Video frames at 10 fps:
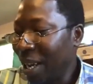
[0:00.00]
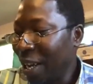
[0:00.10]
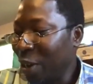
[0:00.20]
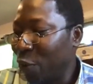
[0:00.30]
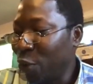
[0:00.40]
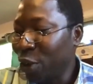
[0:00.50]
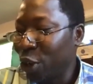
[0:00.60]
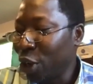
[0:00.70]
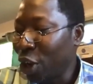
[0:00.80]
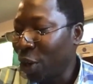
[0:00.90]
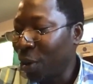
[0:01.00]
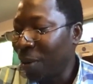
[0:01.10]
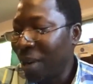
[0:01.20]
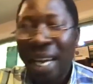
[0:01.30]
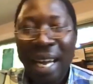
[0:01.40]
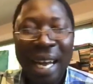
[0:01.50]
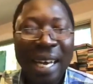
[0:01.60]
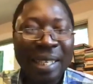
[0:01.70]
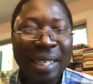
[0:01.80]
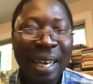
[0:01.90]
uh, the Futa Toro
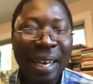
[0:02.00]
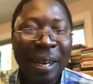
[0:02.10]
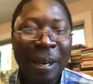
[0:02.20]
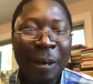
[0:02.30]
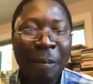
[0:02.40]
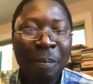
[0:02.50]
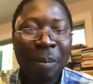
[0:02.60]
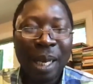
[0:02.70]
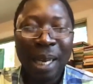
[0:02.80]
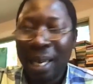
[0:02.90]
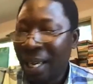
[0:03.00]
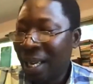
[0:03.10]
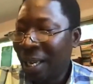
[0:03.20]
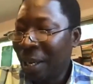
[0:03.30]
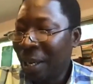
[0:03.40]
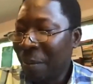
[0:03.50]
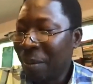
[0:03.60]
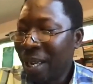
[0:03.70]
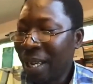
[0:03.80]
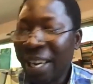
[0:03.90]
has uh, uh,
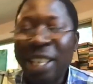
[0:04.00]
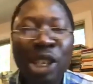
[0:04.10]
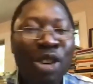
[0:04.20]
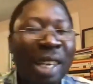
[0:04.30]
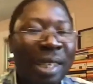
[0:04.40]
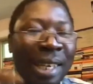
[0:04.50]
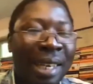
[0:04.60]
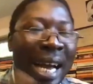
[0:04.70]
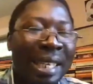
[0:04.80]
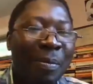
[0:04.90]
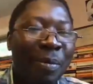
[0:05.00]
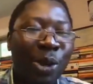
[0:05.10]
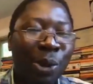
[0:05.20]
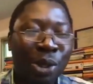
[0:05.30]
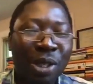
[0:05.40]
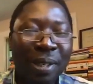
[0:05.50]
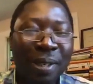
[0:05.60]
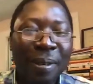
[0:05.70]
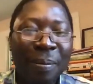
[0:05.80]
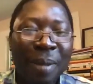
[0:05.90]
restricted Ajami use.
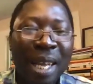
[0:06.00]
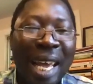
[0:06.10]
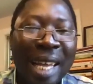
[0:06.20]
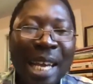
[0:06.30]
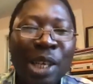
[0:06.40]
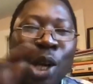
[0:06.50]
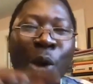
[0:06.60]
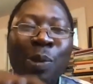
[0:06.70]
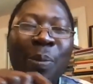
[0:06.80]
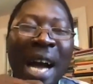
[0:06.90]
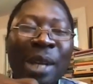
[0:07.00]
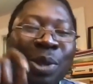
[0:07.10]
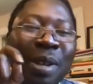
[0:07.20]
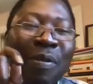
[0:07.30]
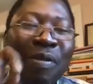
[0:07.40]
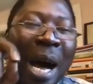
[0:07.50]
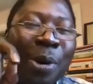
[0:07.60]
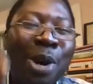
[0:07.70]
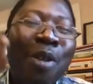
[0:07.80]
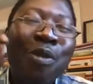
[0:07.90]
And that goes back to the
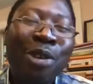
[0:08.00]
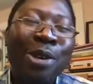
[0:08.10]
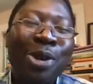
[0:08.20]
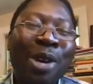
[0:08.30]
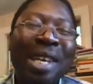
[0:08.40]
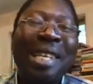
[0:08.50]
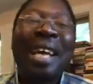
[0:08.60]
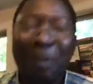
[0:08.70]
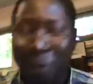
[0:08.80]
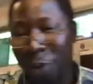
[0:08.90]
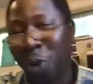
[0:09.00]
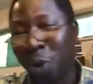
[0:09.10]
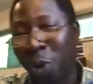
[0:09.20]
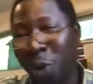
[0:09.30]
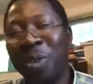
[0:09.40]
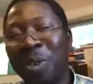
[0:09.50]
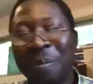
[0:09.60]
founder of Futa Toro itself.